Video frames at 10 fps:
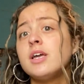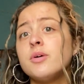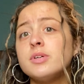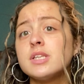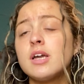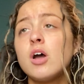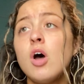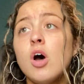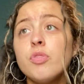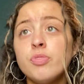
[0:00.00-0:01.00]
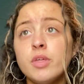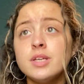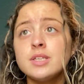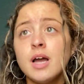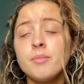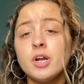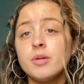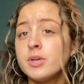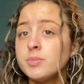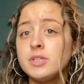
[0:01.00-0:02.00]
It was like, this time period
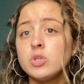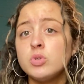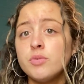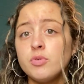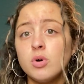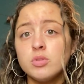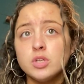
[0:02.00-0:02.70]
must be so difficult.